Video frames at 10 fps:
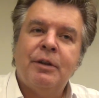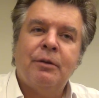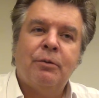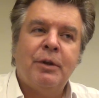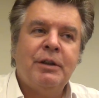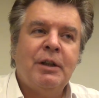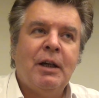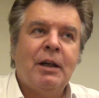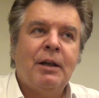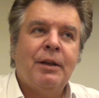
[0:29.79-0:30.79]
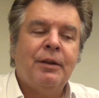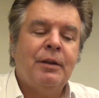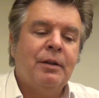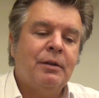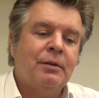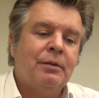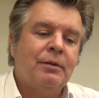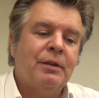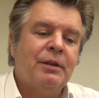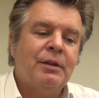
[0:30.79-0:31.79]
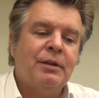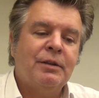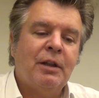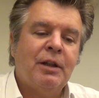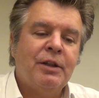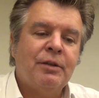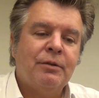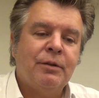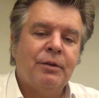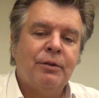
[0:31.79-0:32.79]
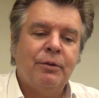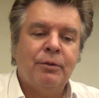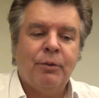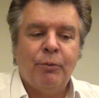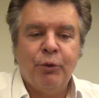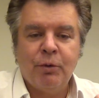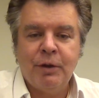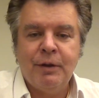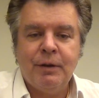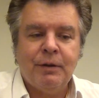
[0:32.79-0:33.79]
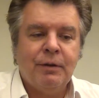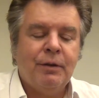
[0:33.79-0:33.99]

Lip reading: They already had this installation, the purely